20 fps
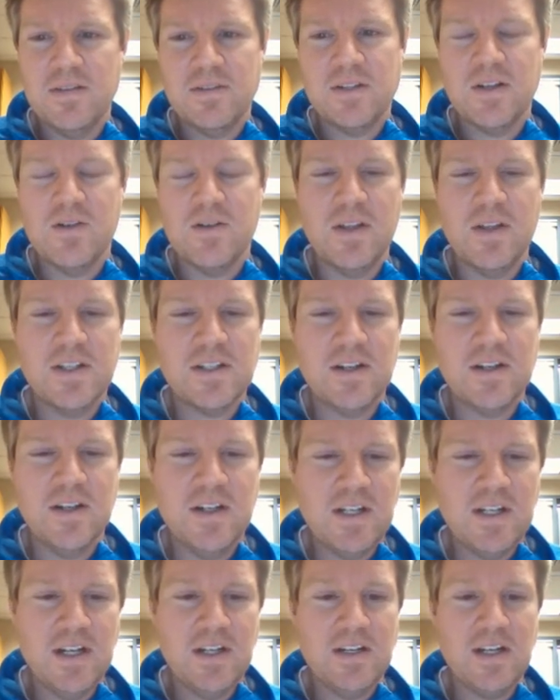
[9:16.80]
So that's going
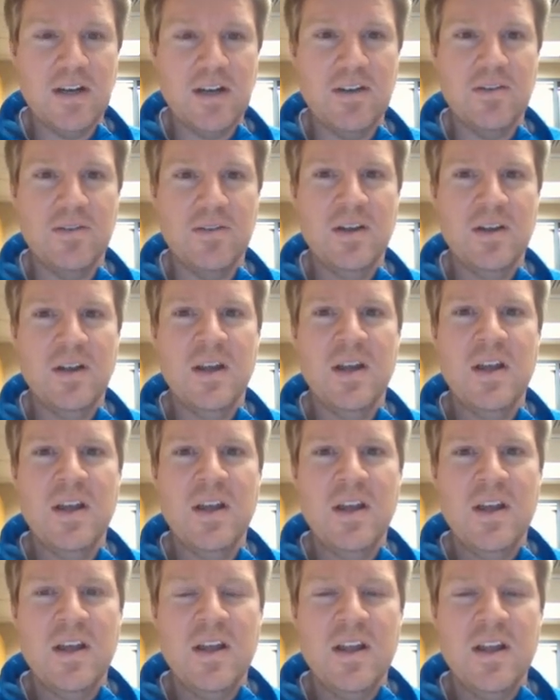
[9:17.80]
to change how,
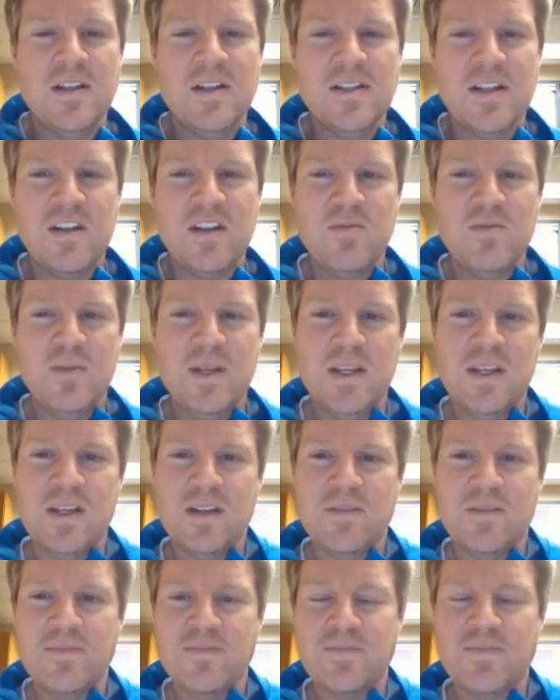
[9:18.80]
instead of
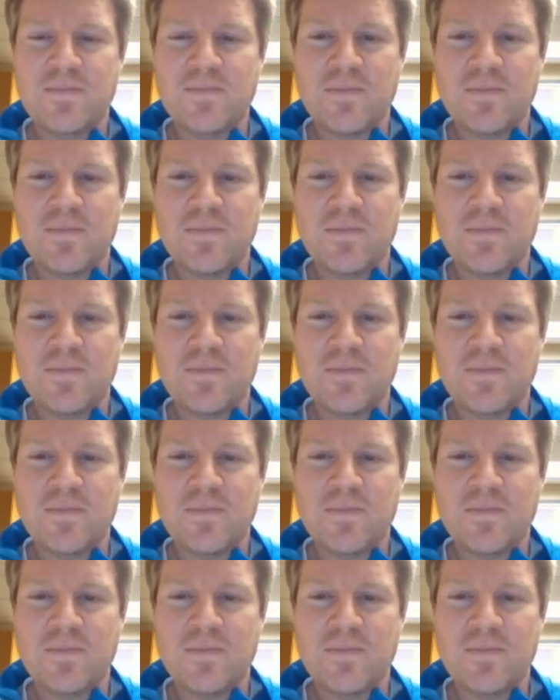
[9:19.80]
being